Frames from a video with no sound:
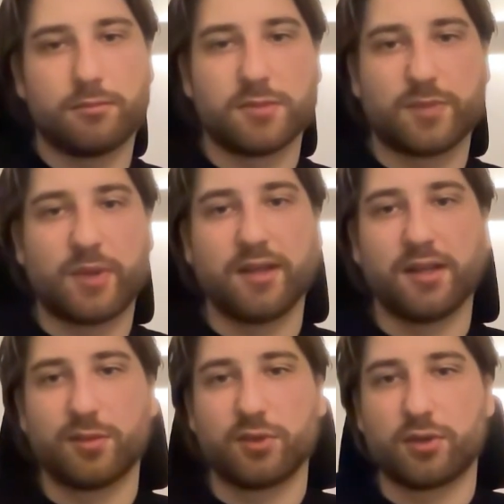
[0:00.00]
spending
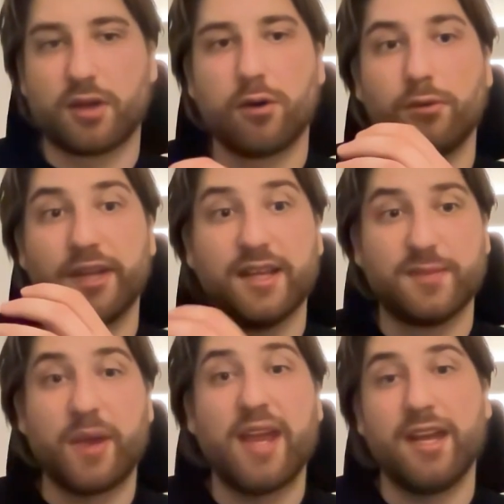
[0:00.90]
limit or the whole day's
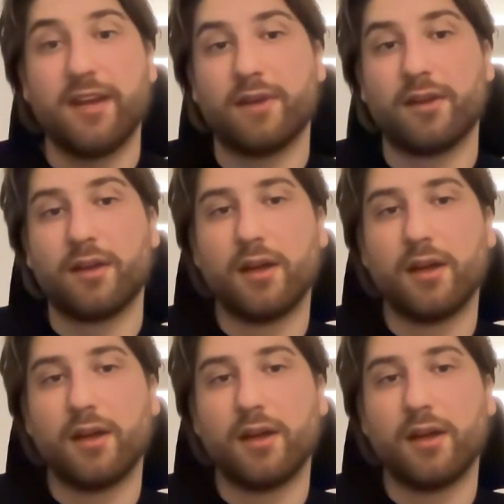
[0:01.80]
pay even.